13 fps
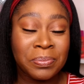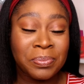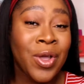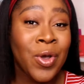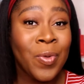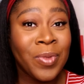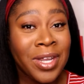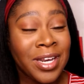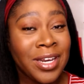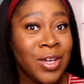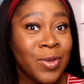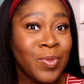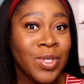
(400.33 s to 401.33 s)
I hope that
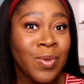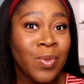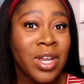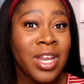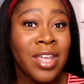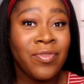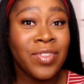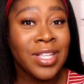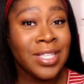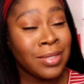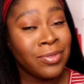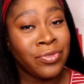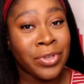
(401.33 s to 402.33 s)
it helps someone. If
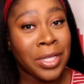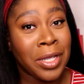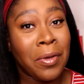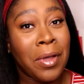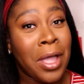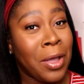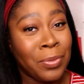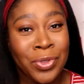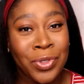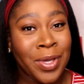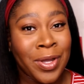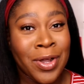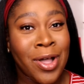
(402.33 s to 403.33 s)
this video helped
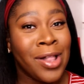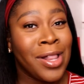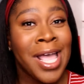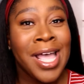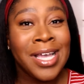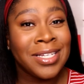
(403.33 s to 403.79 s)
you at all,